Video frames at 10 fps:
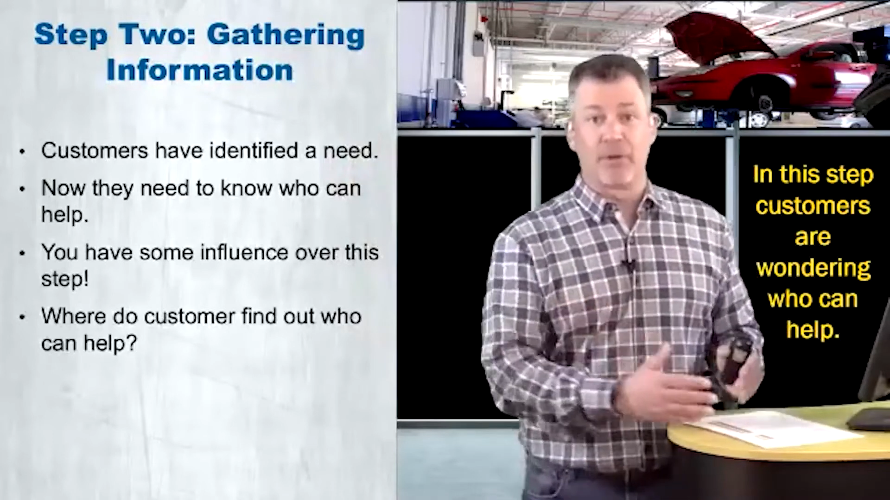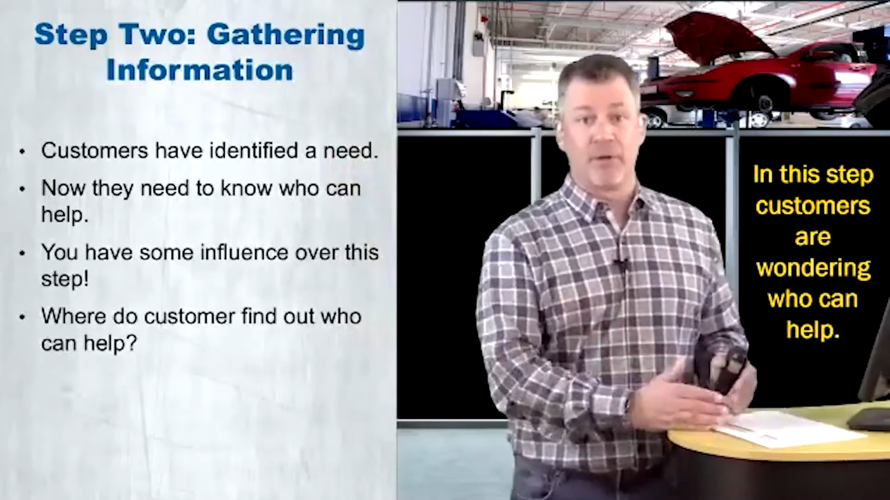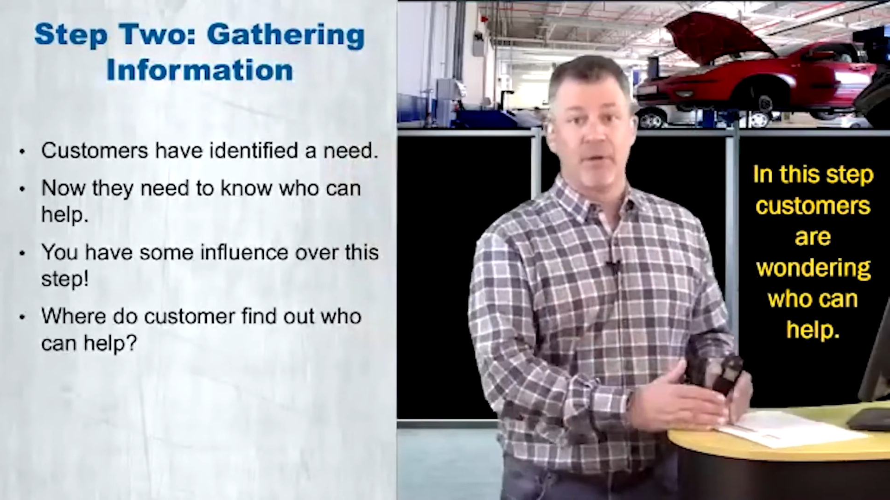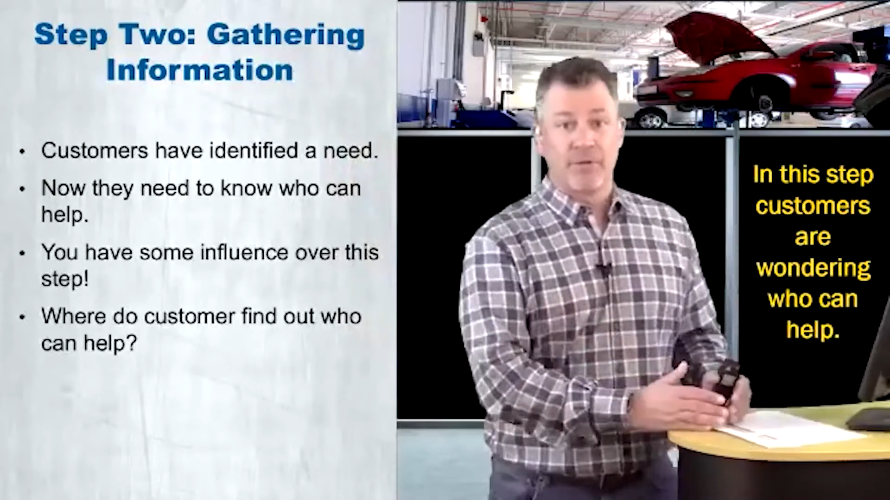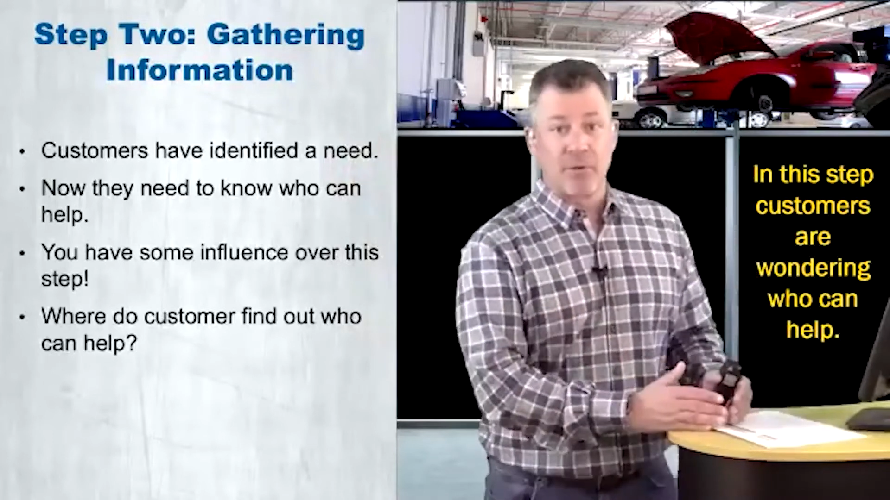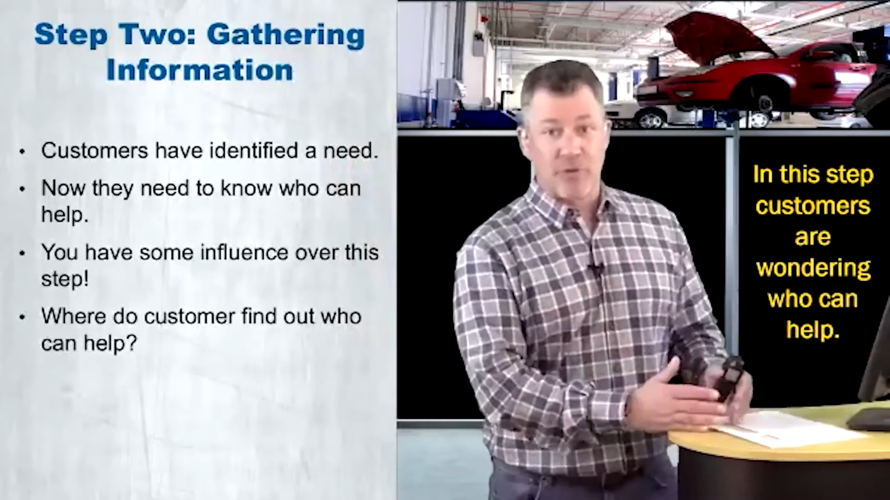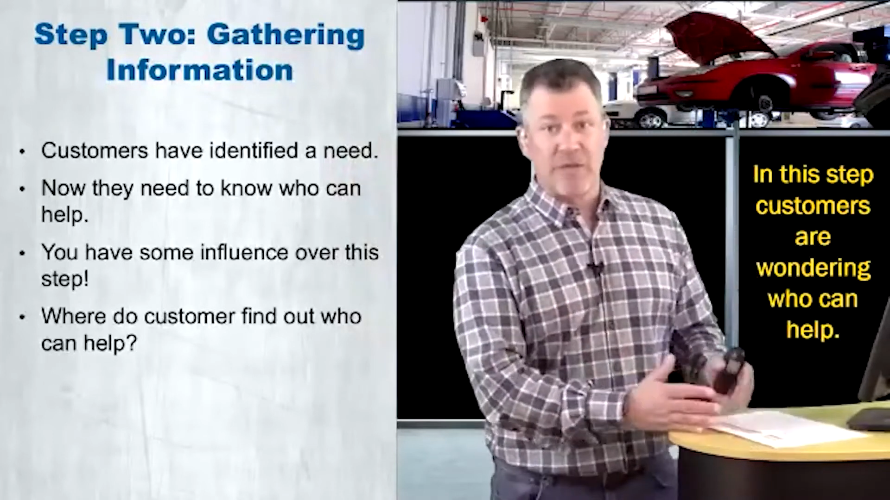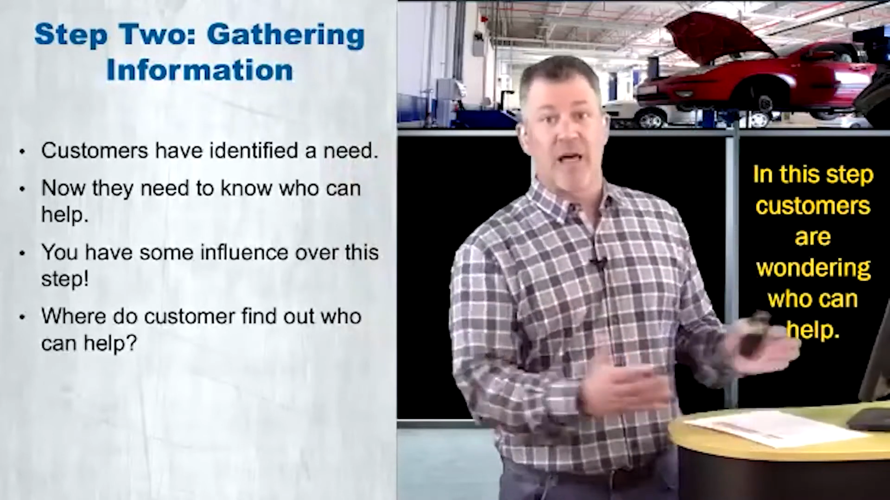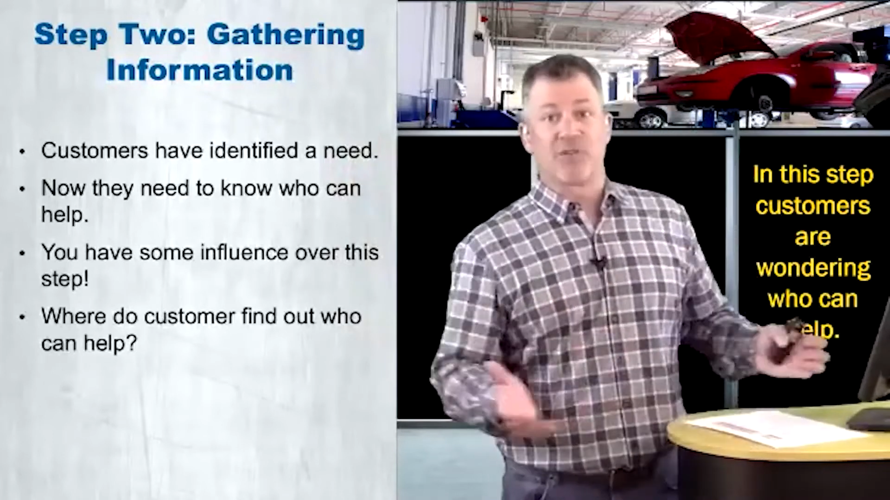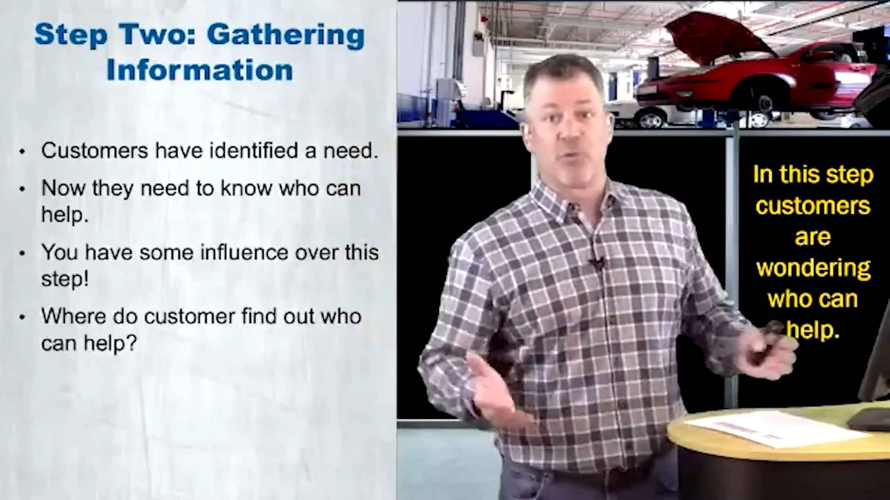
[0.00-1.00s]
to
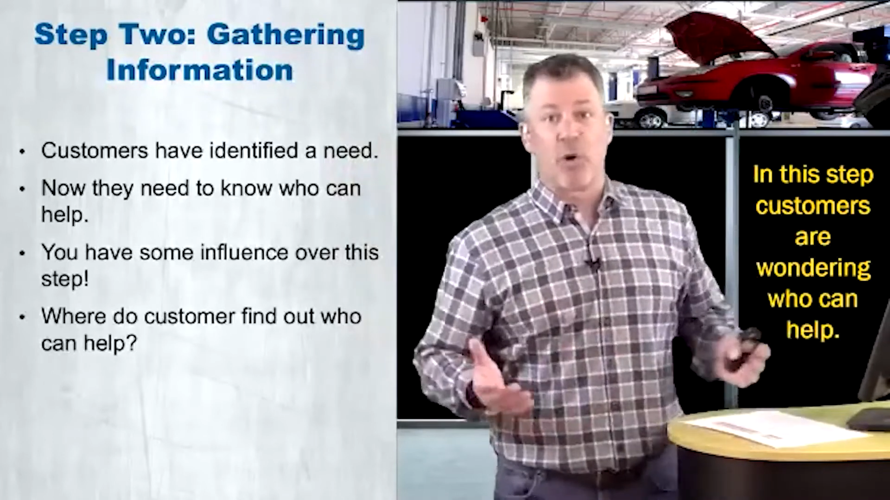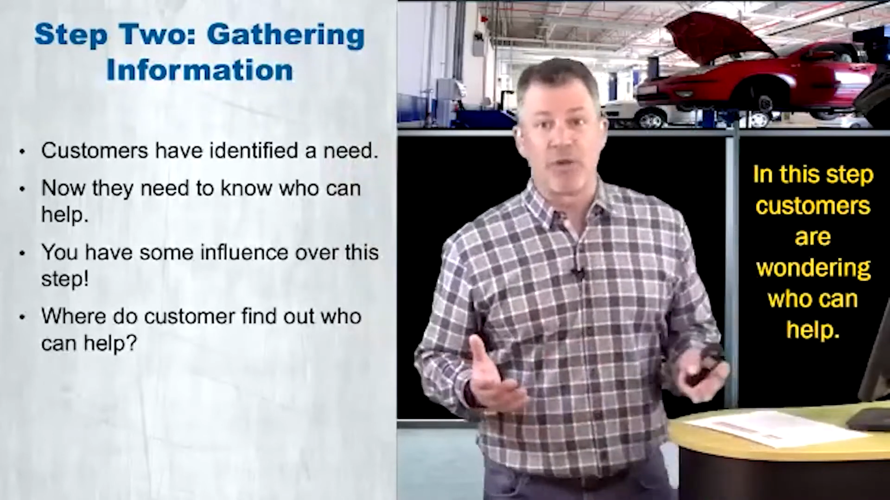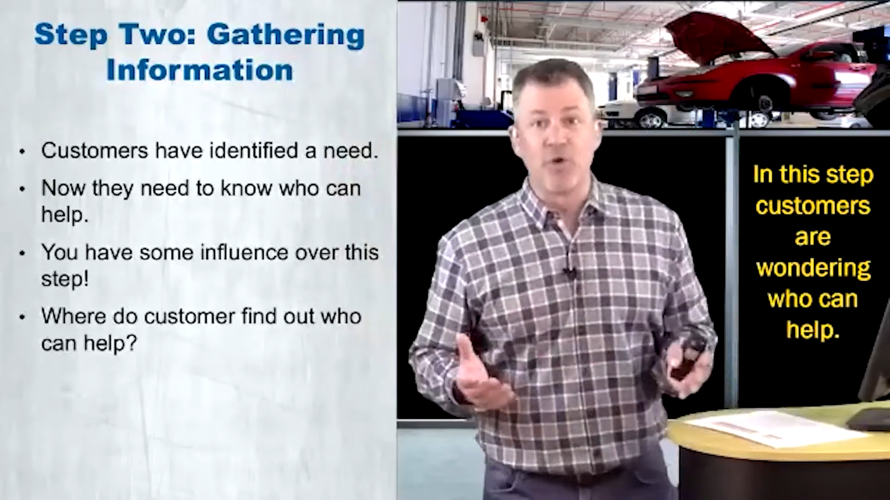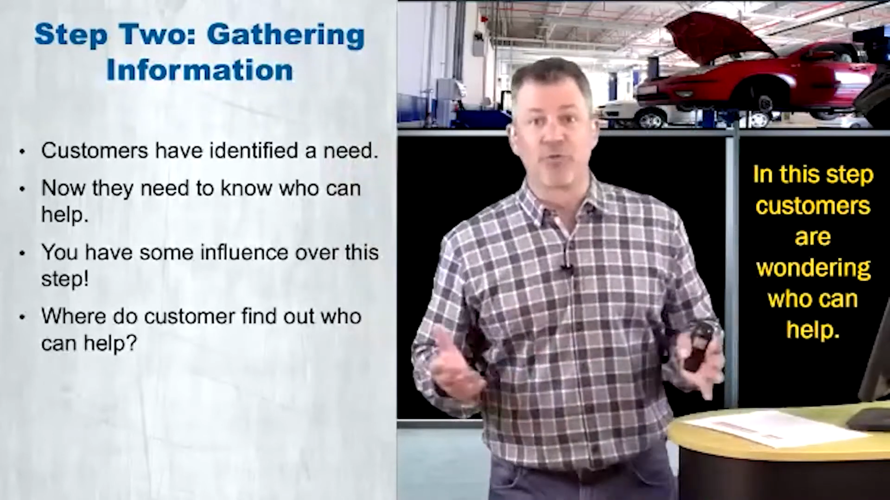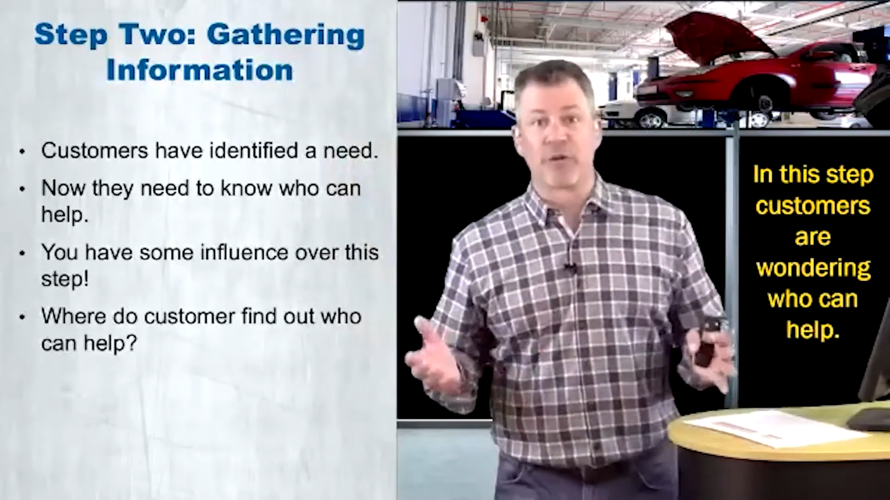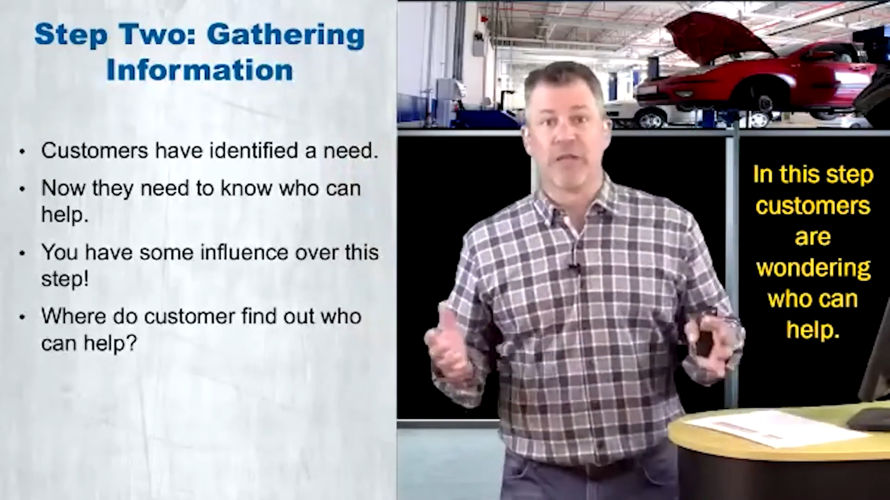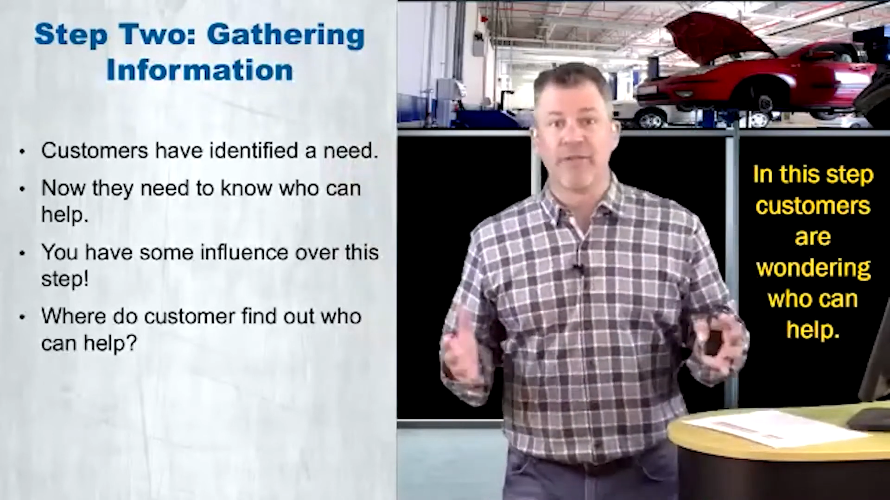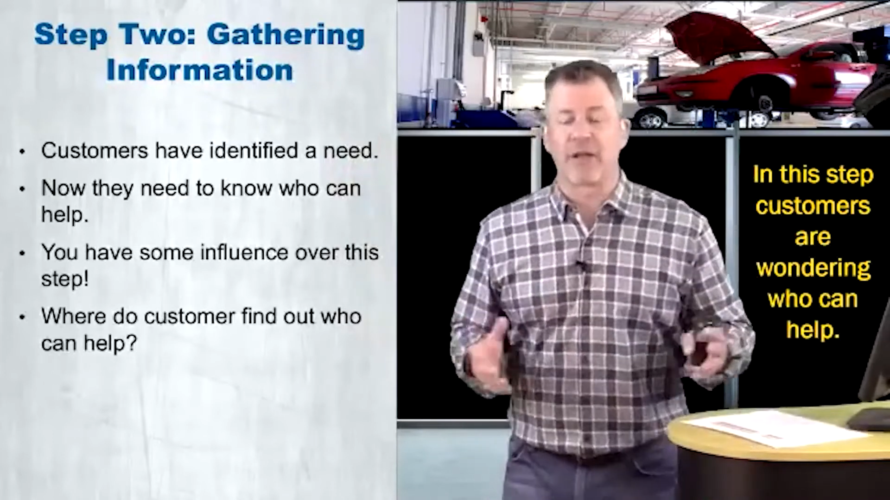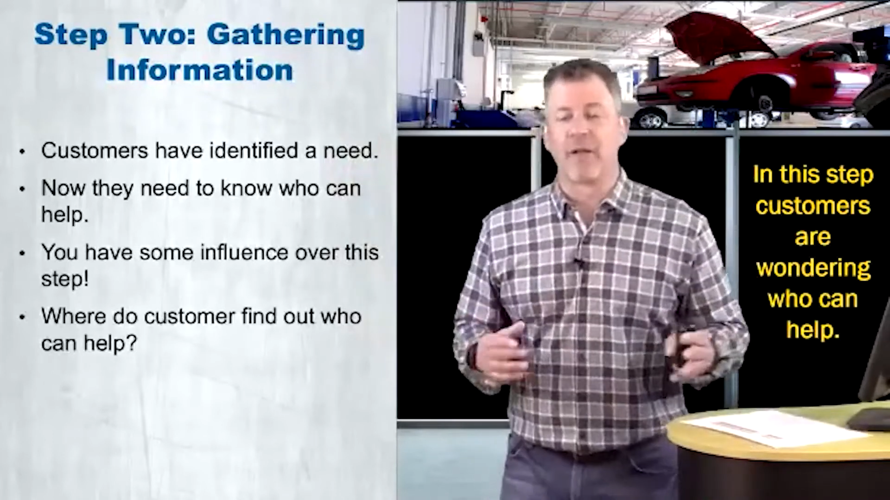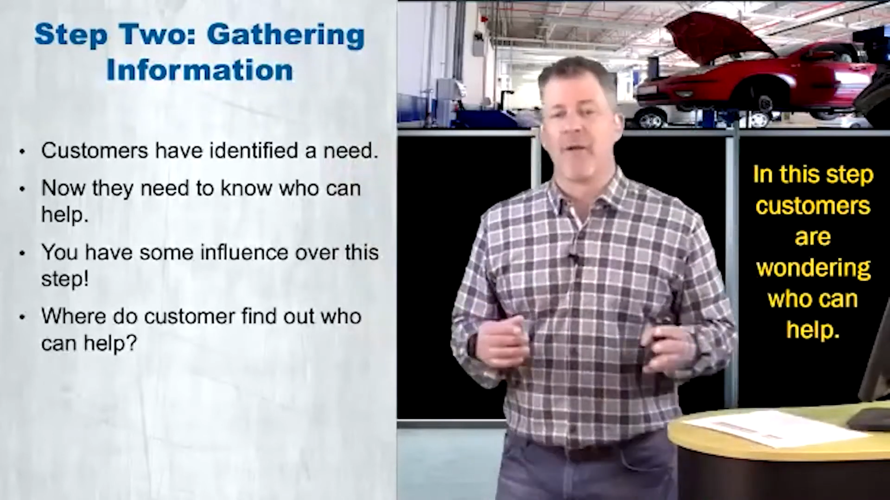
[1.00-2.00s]
realize what we do for a living.